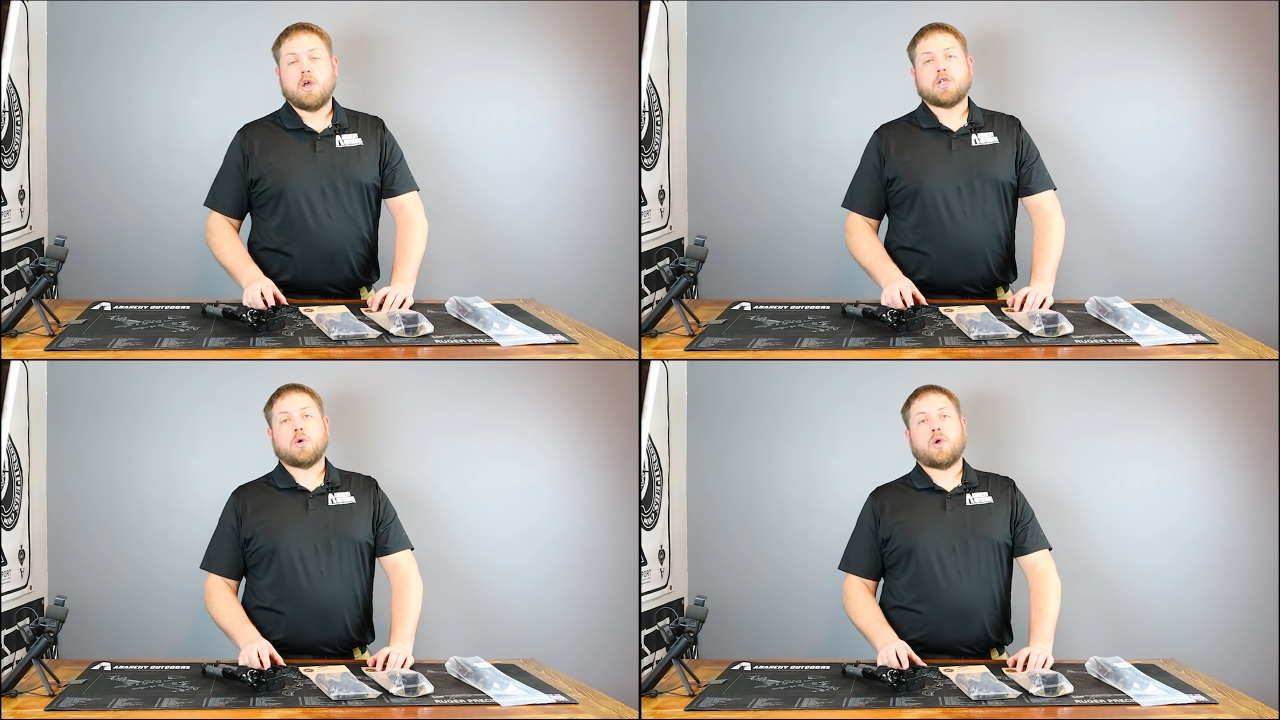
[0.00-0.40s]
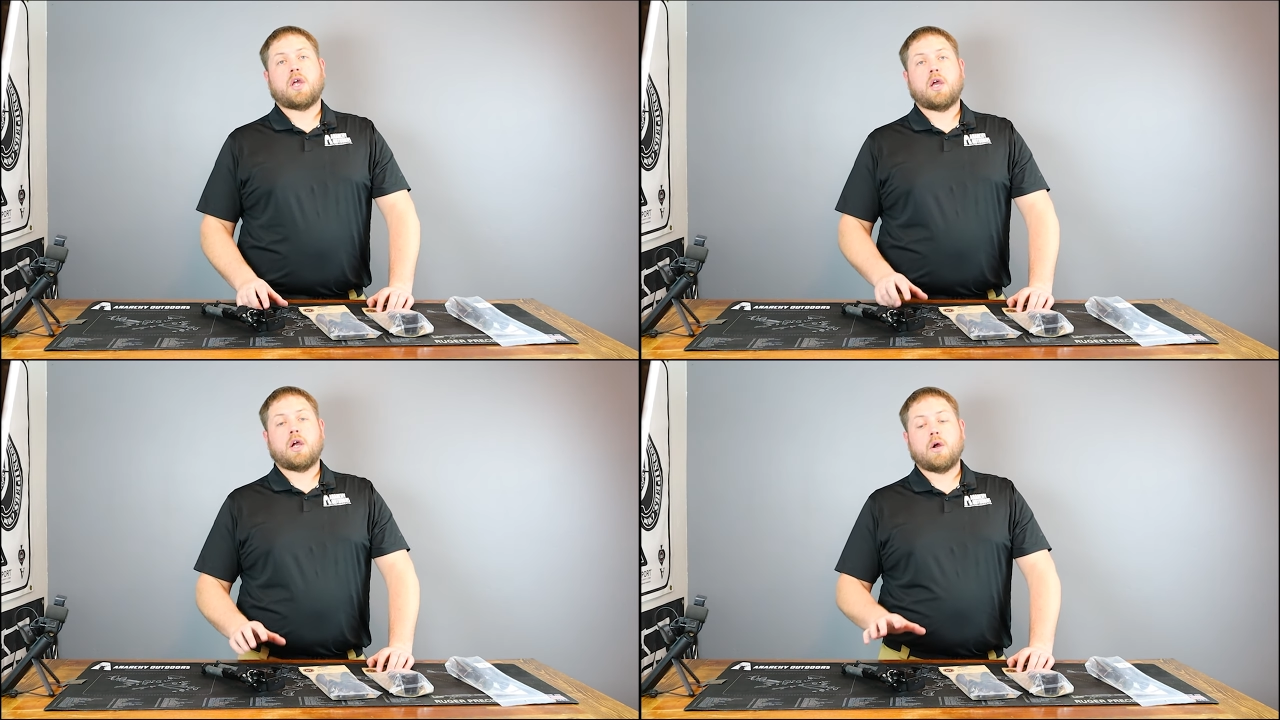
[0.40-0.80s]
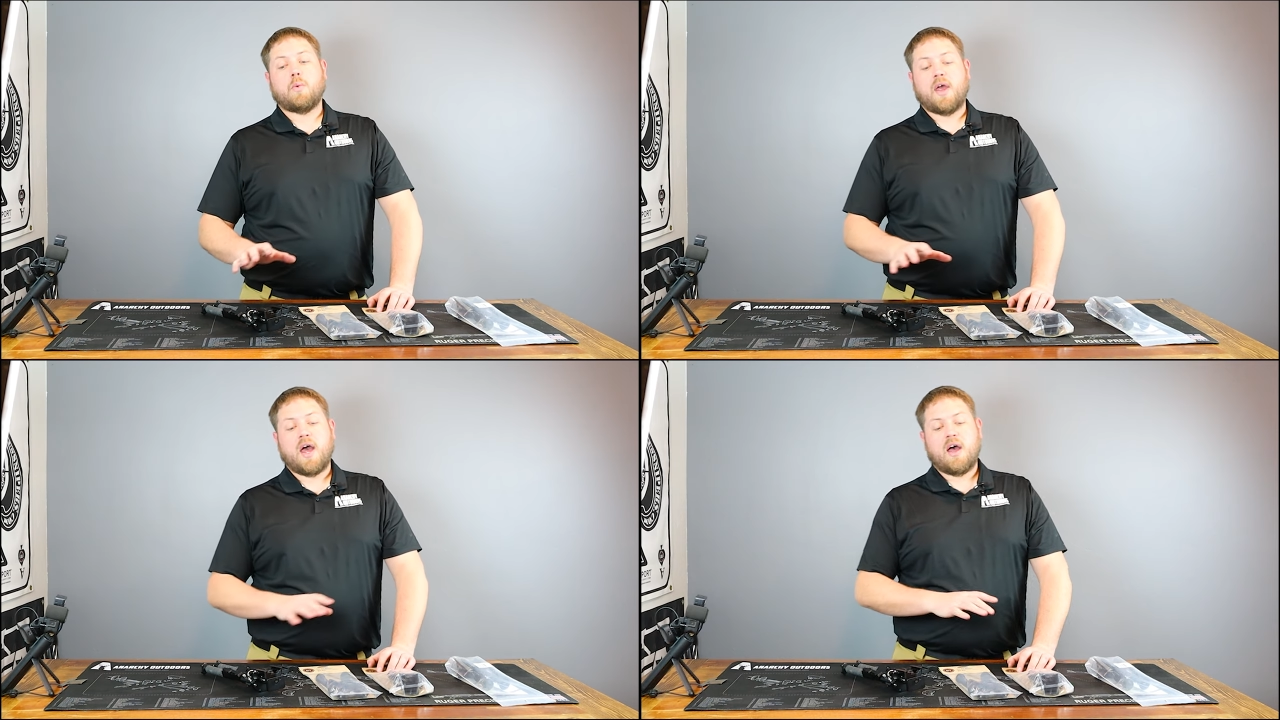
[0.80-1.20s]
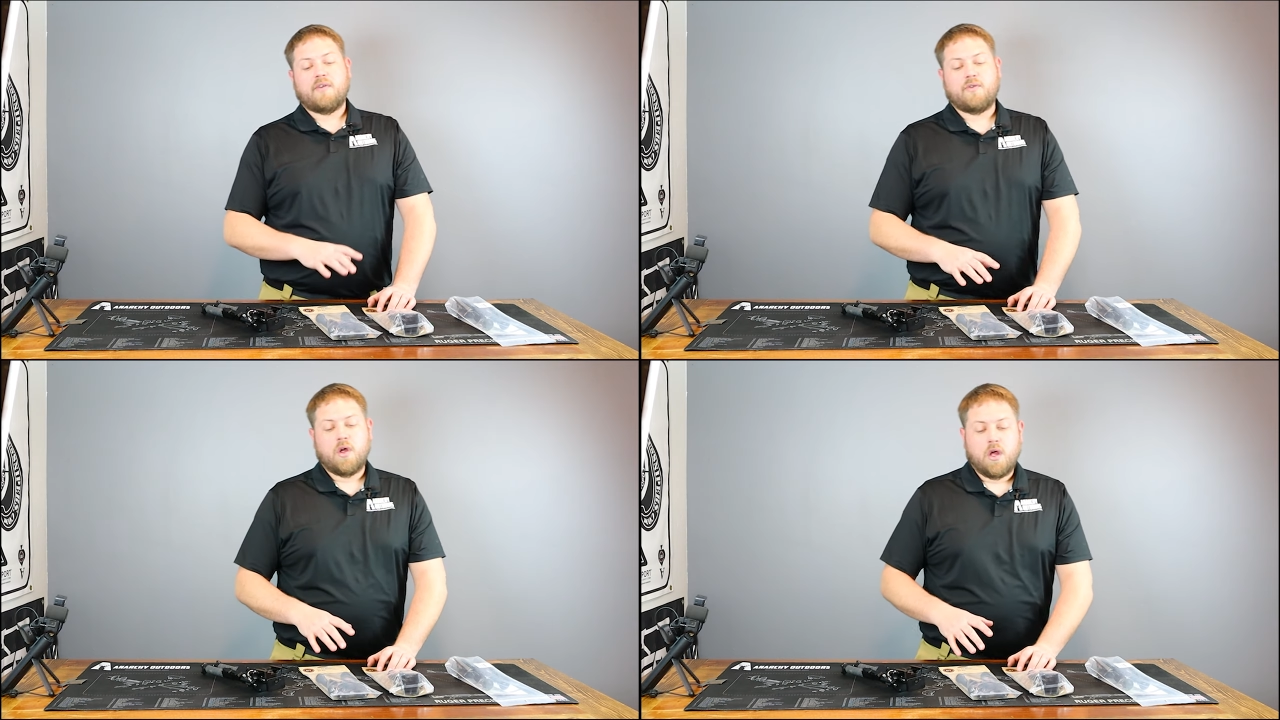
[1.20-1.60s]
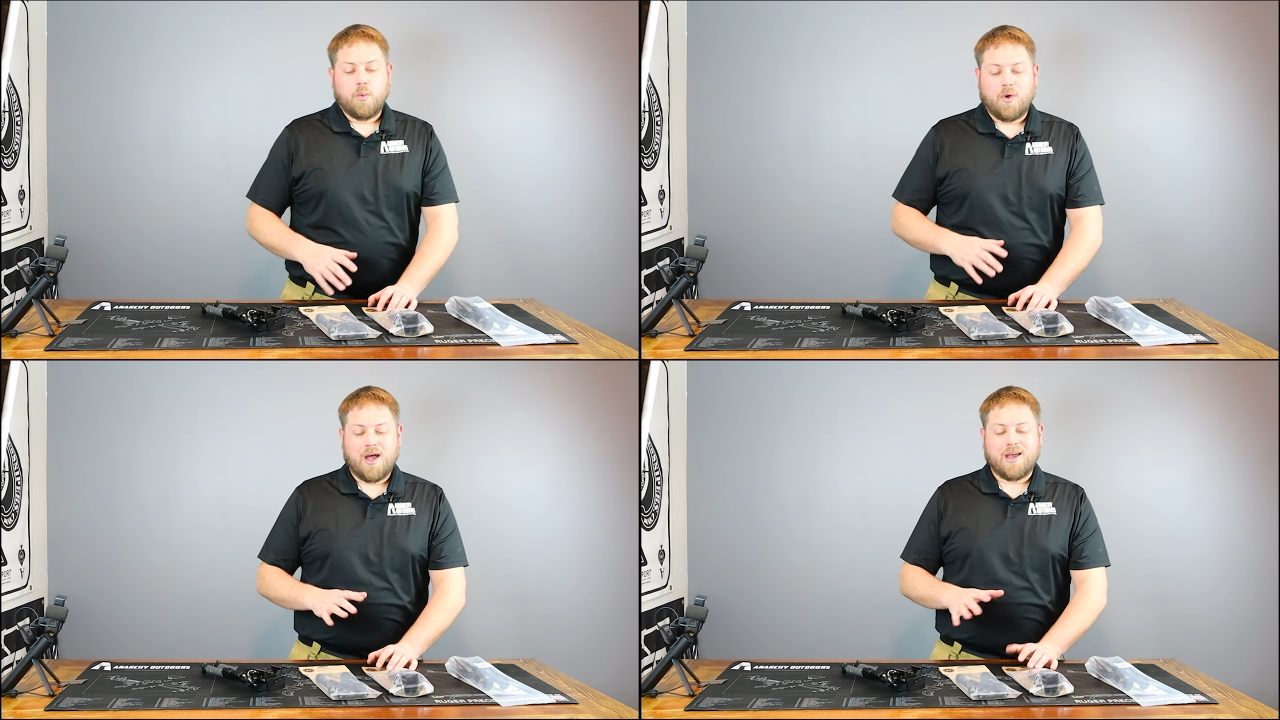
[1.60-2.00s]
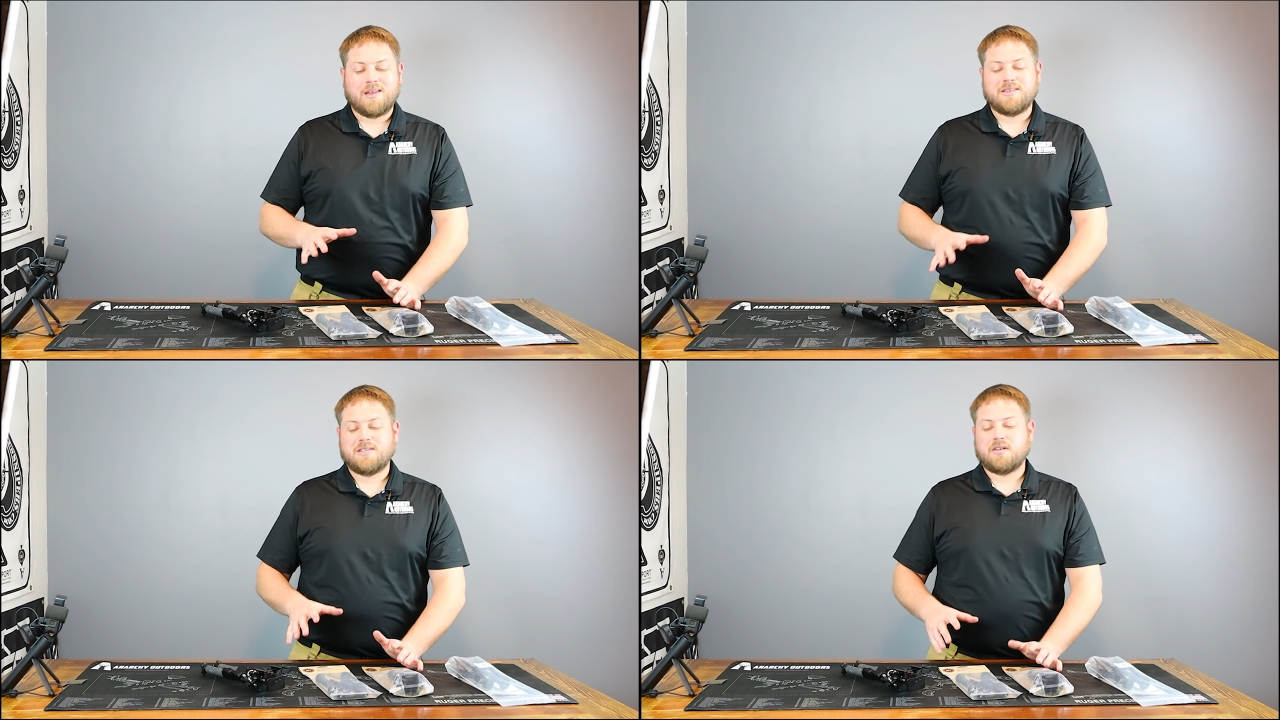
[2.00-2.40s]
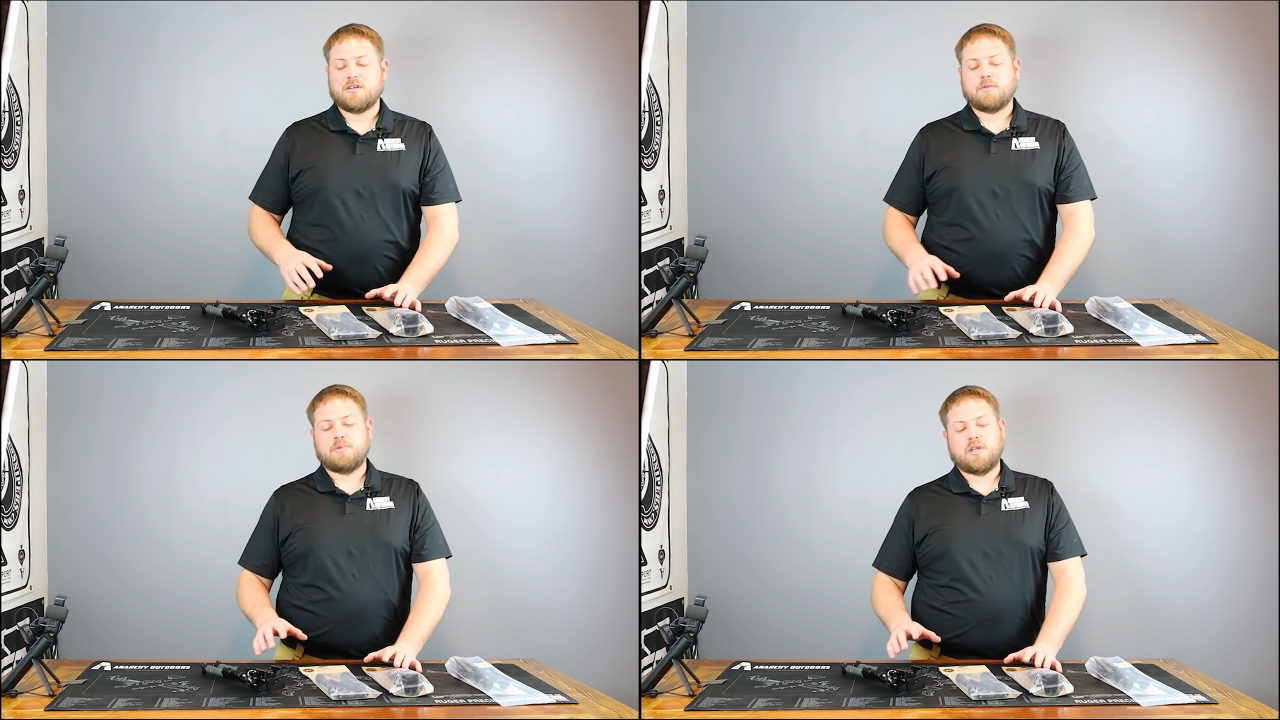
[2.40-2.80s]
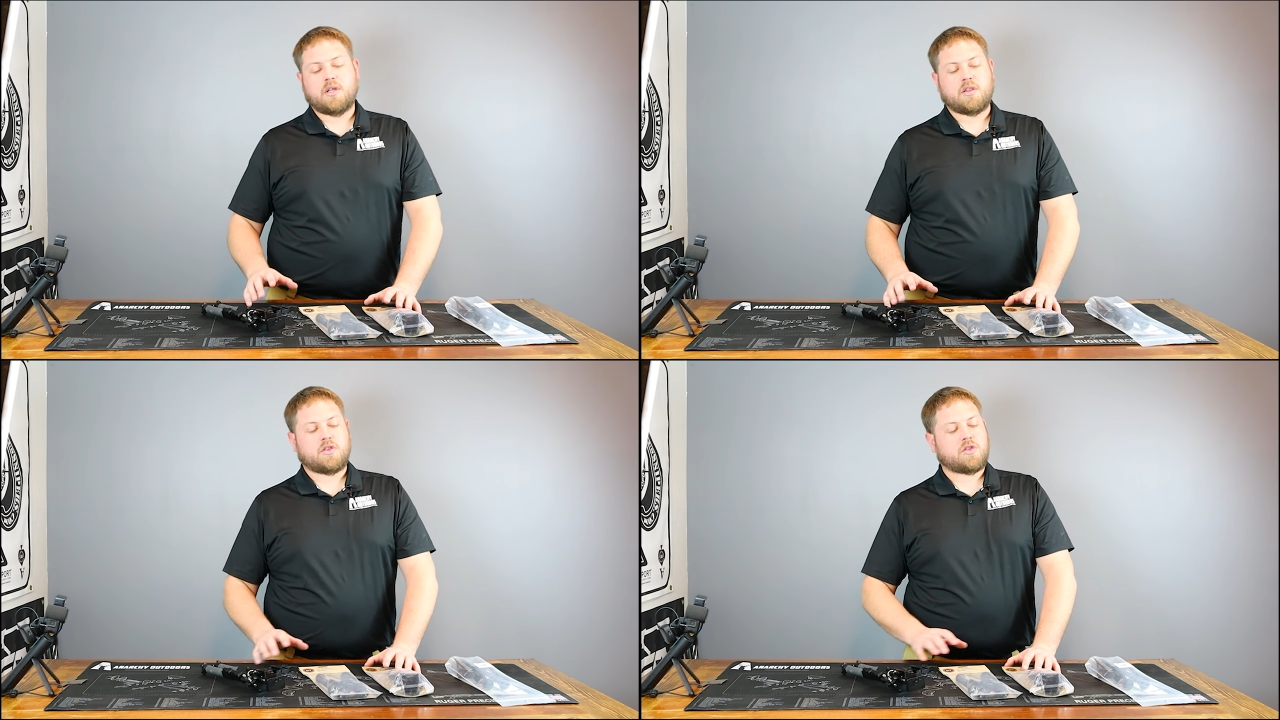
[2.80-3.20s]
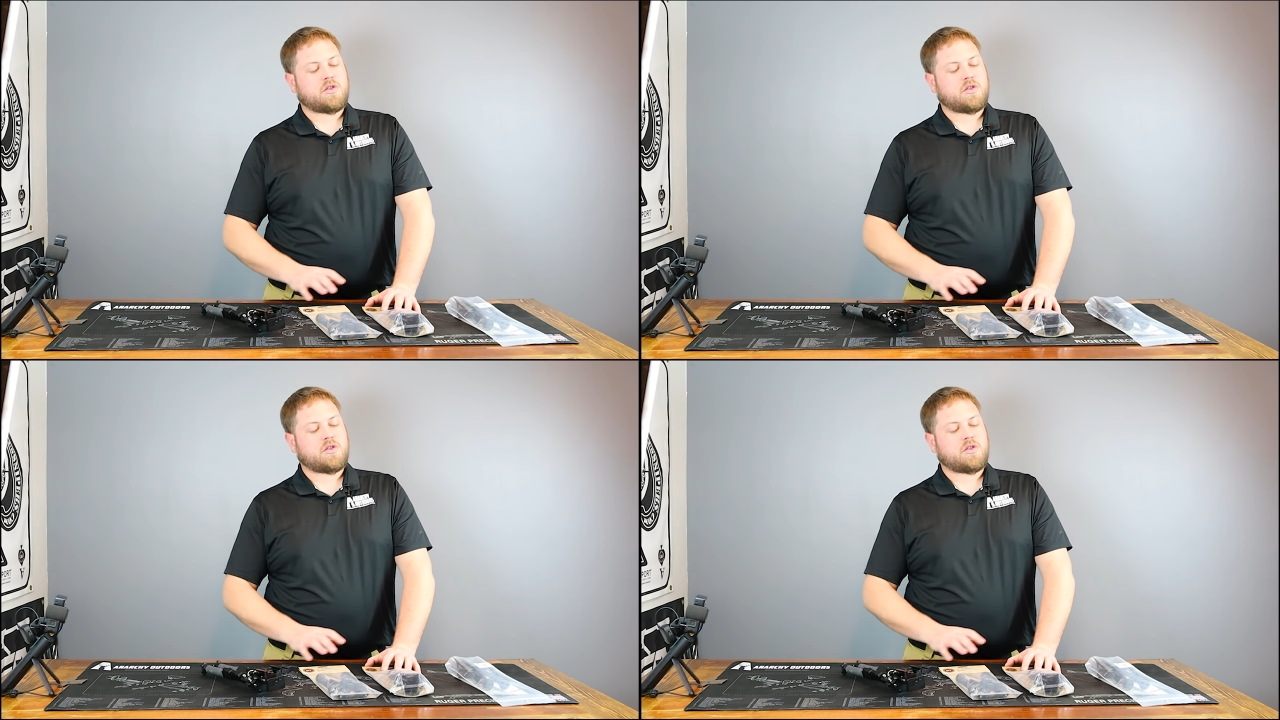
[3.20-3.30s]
So here we have what I consider to be